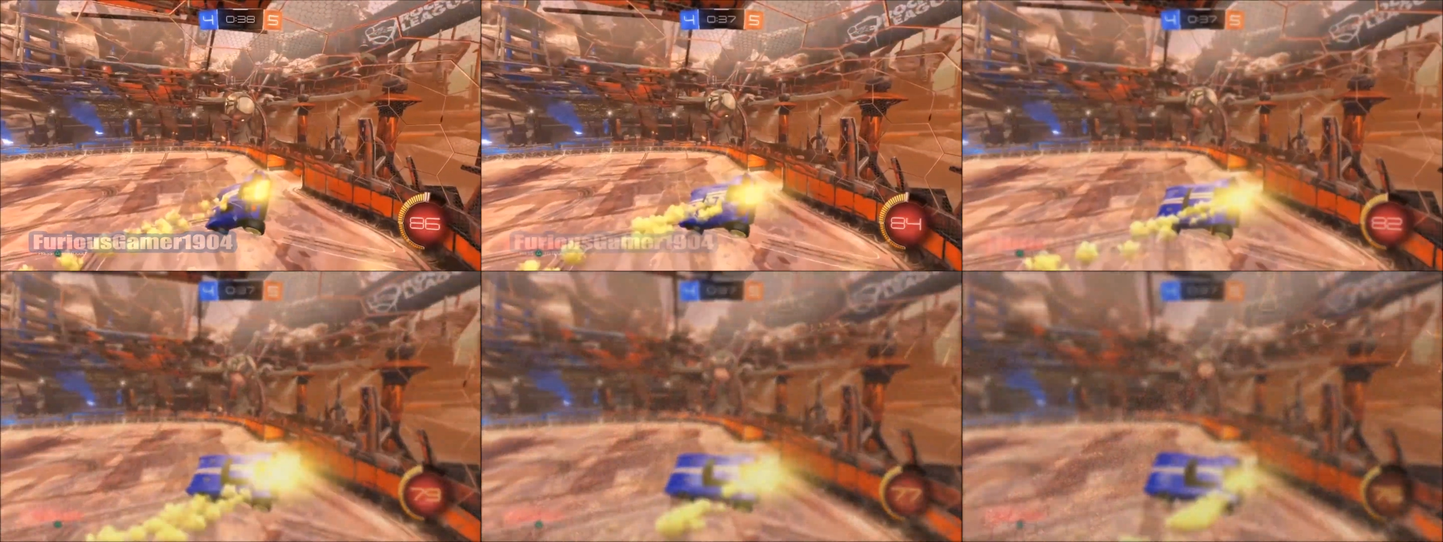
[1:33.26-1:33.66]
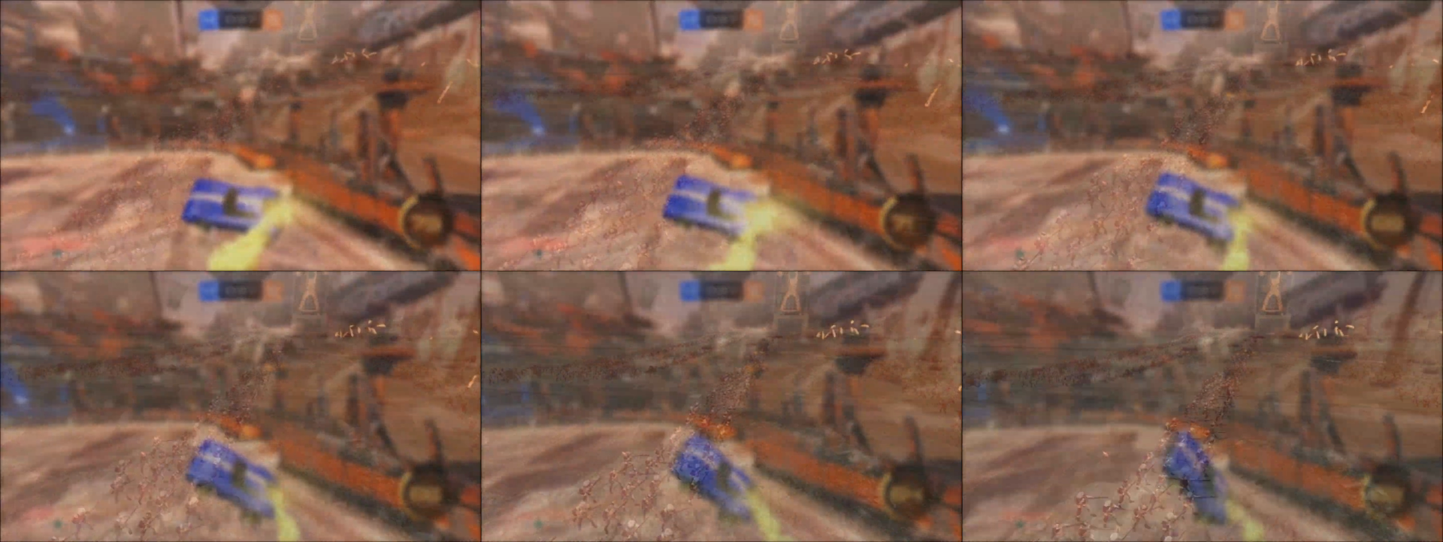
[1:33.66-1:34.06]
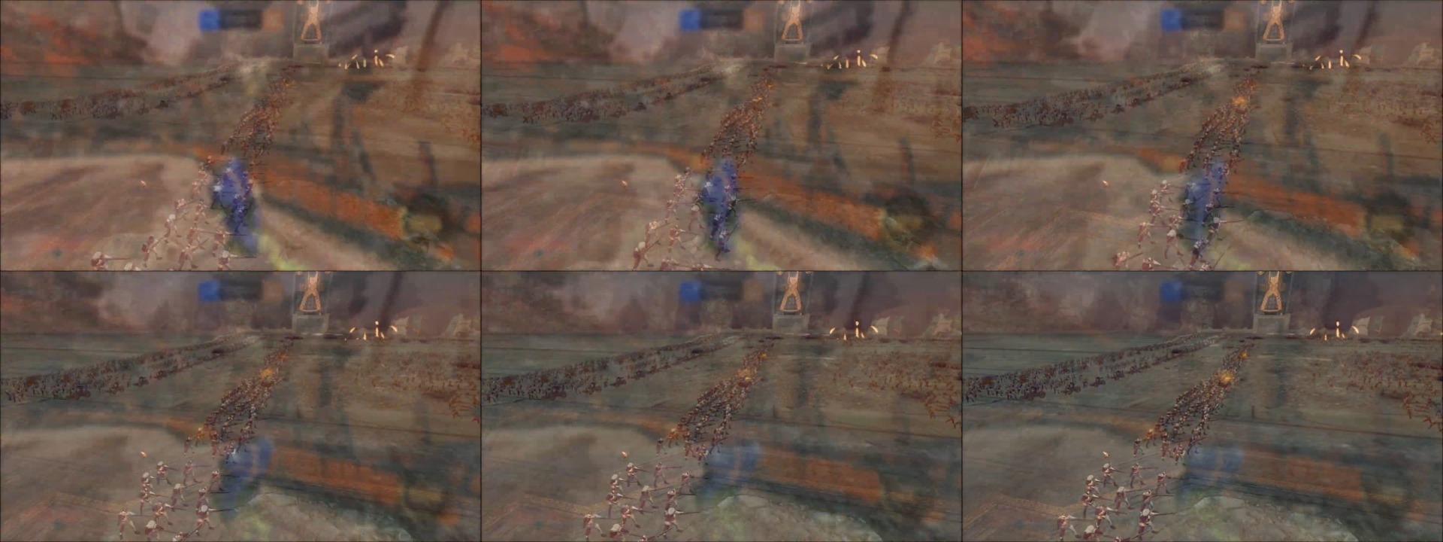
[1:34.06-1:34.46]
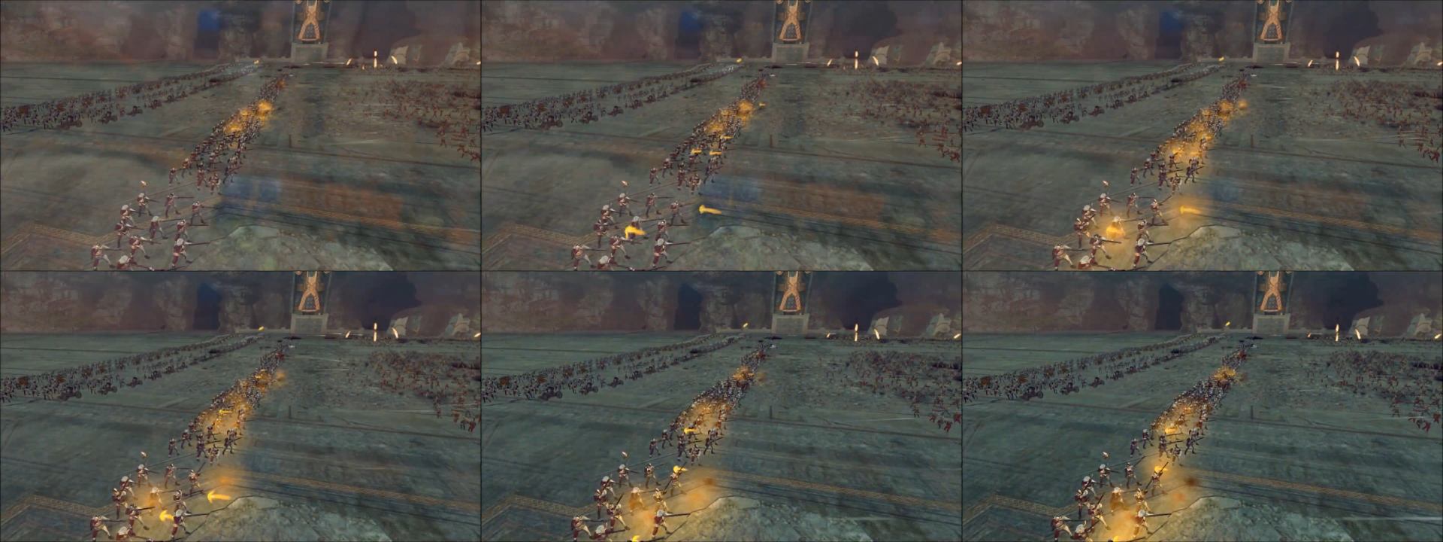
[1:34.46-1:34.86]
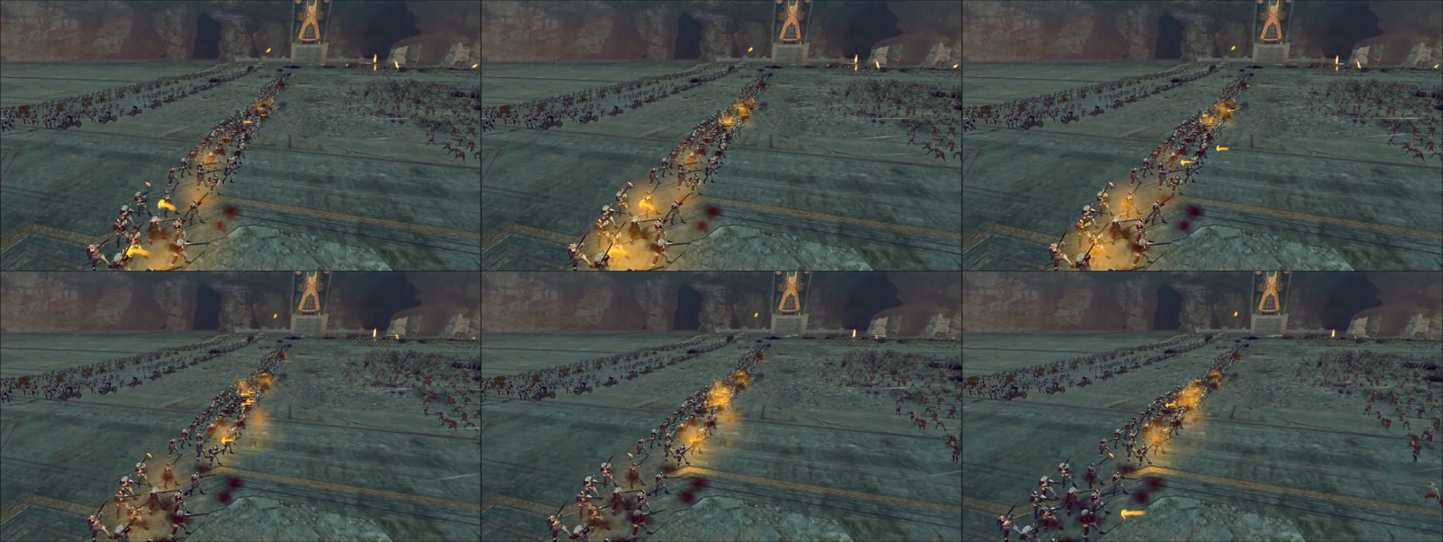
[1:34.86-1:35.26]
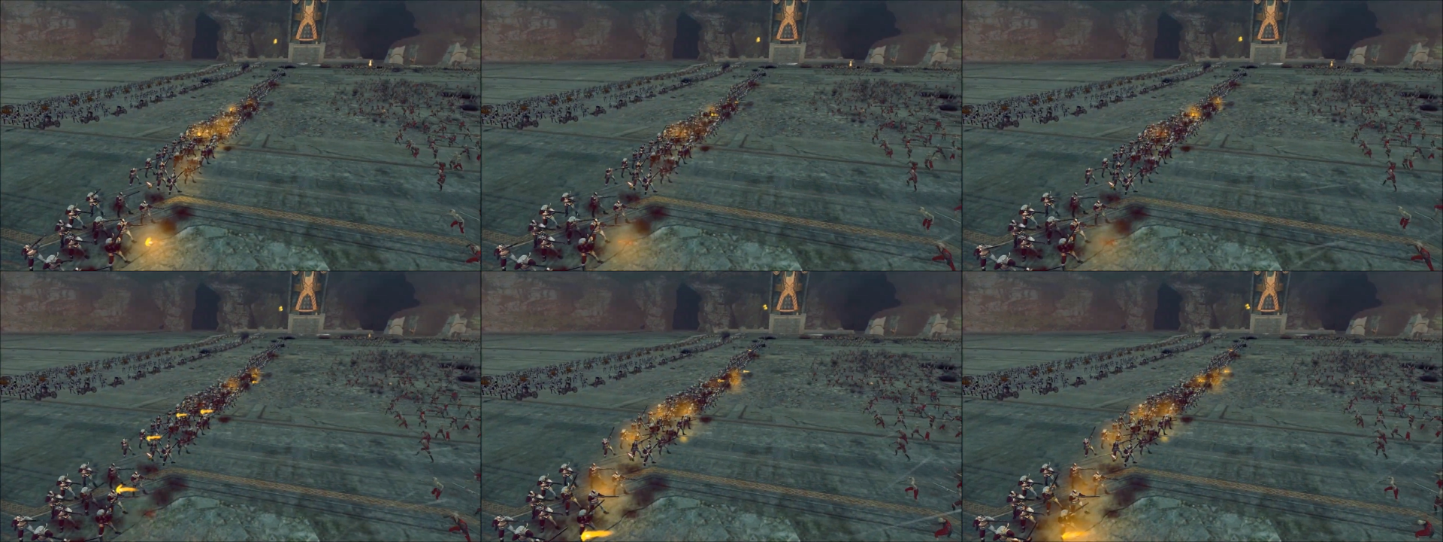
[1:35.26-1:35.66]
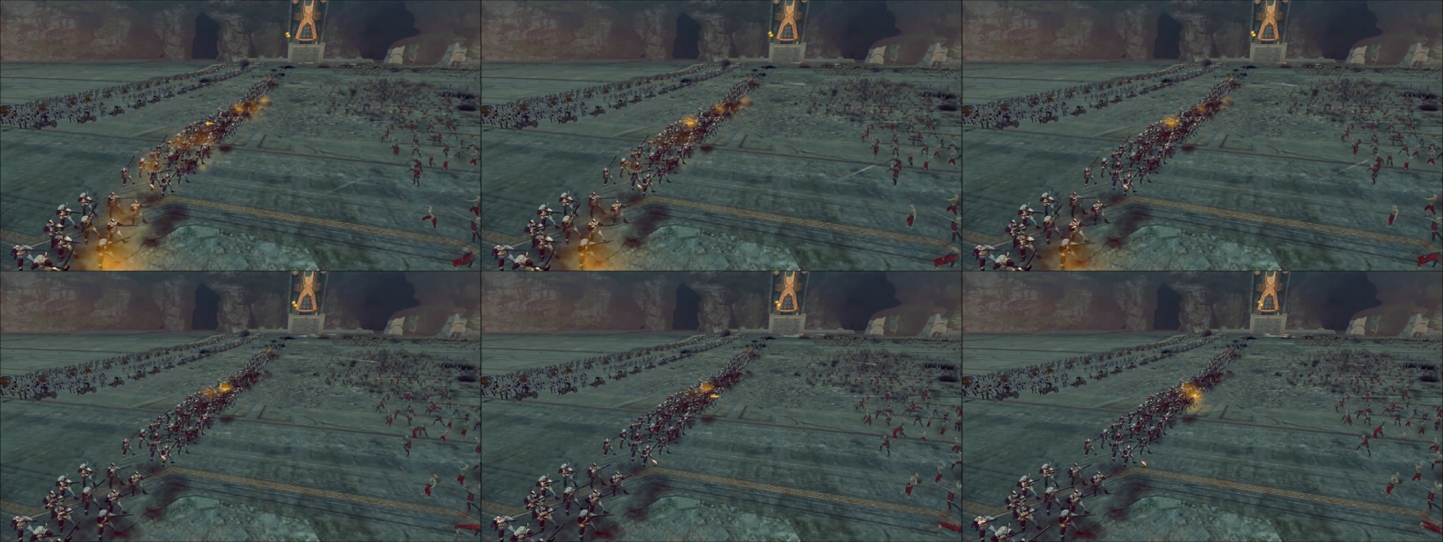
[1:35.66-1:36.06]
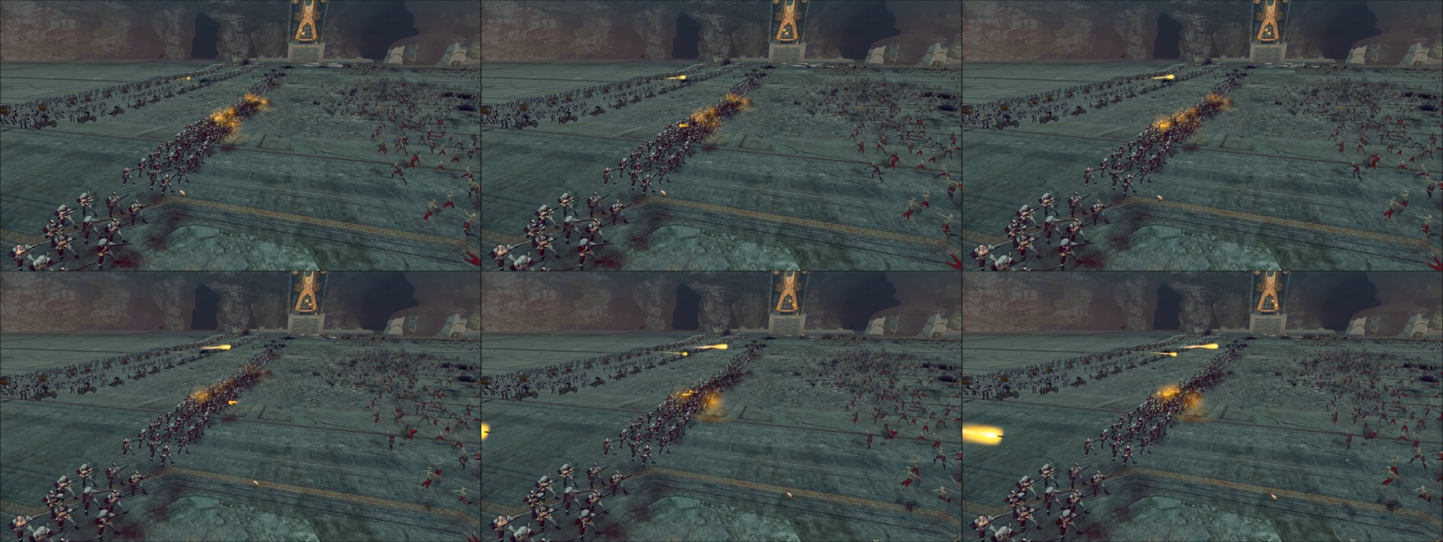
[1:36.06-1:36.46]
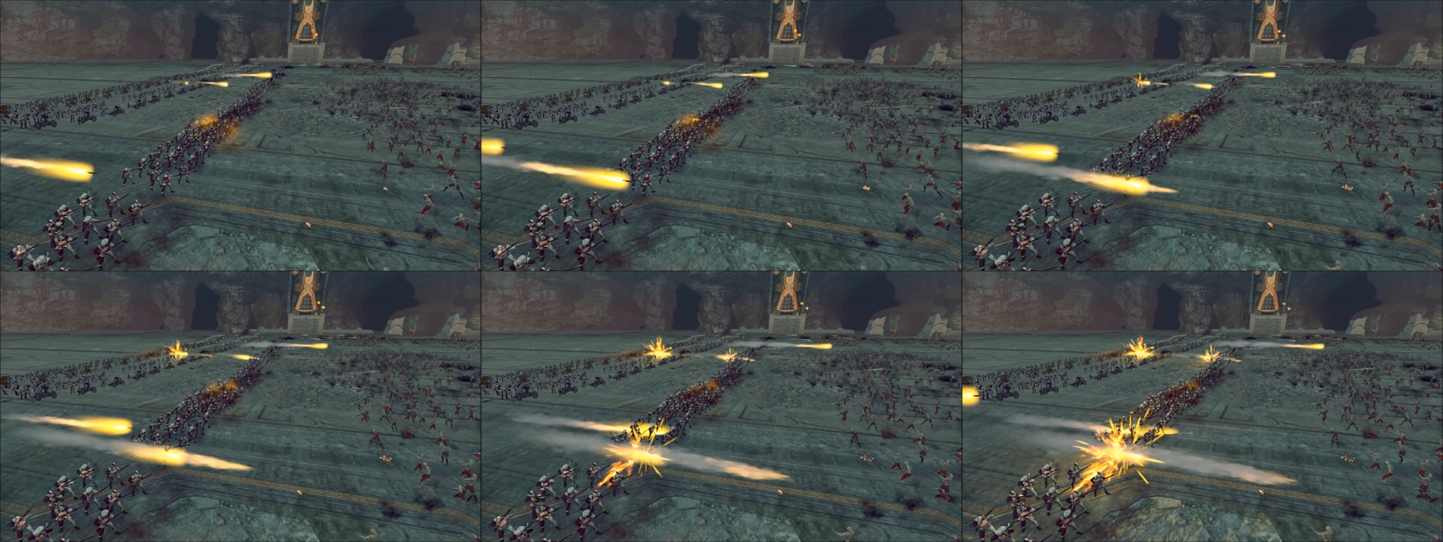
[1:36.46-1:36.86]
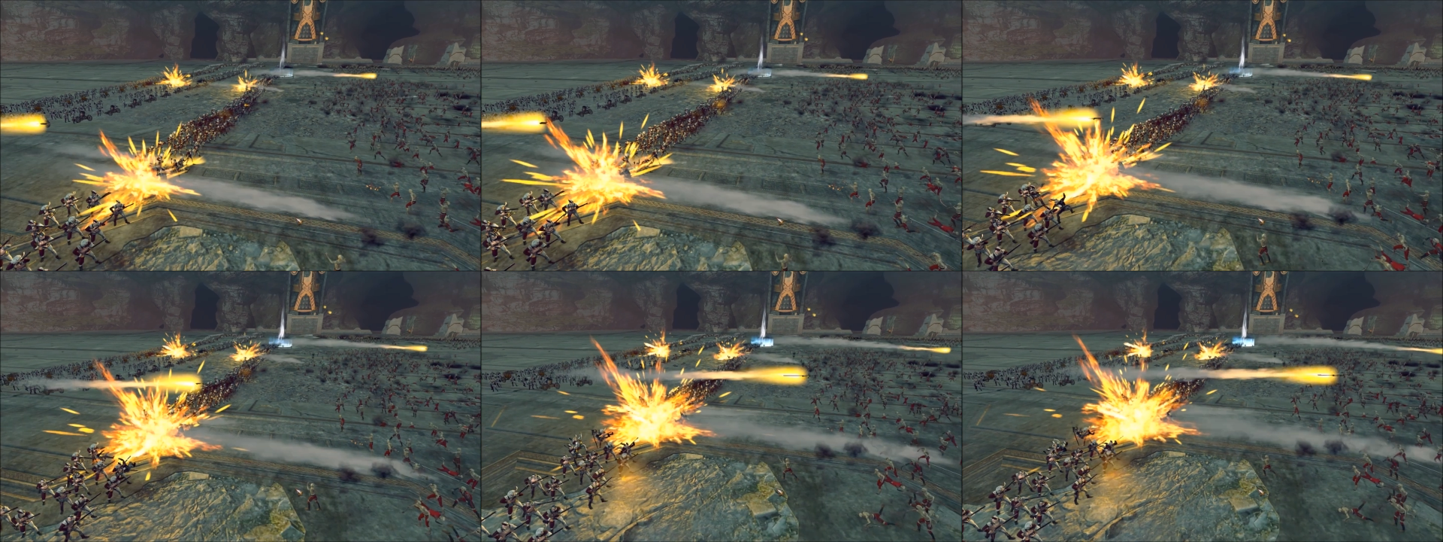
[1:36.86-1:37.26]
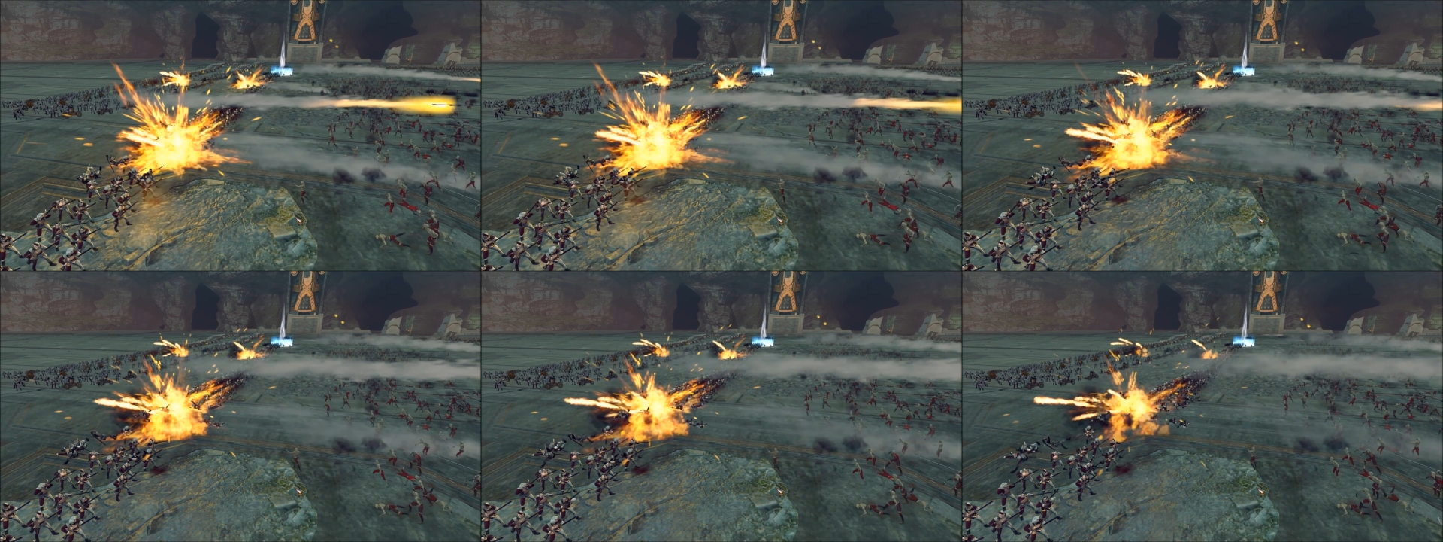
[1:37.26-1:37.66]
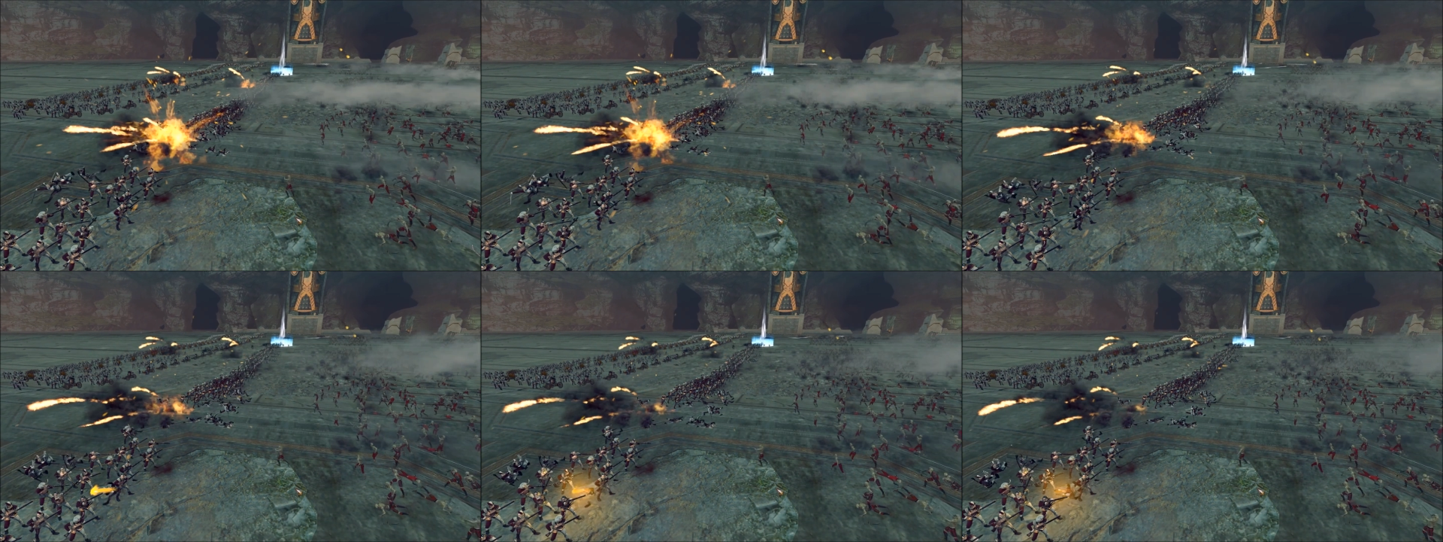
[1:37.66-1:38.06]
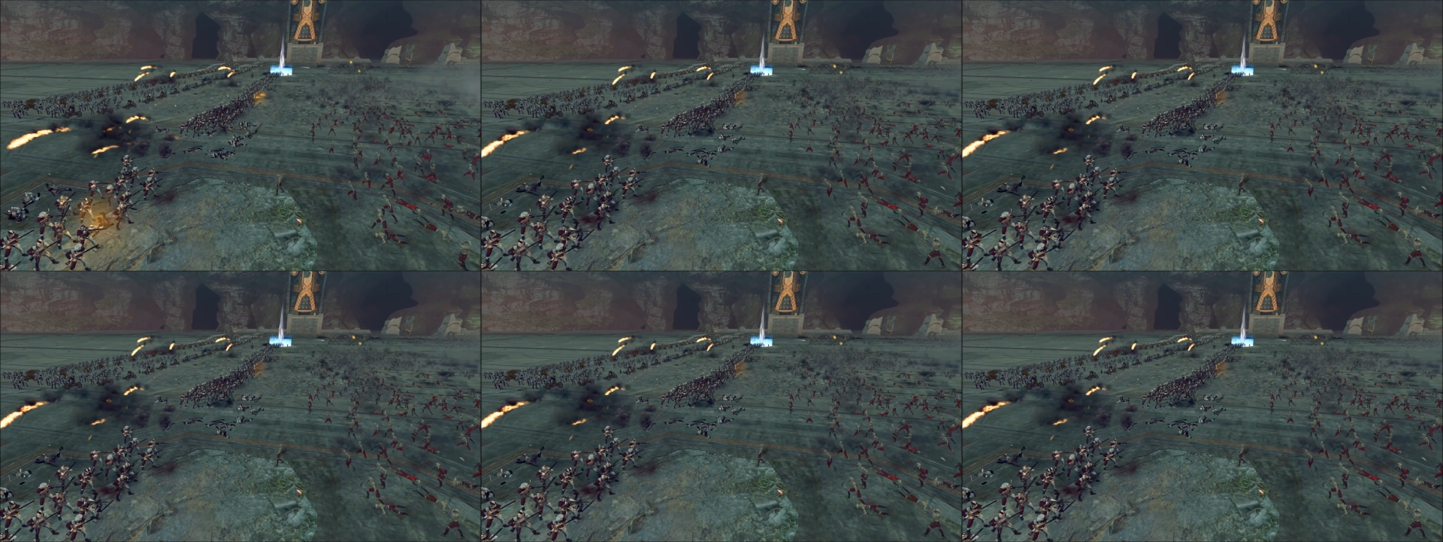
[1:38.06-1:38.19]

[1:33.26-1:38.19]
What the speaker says: Nobody's mouth can be seen.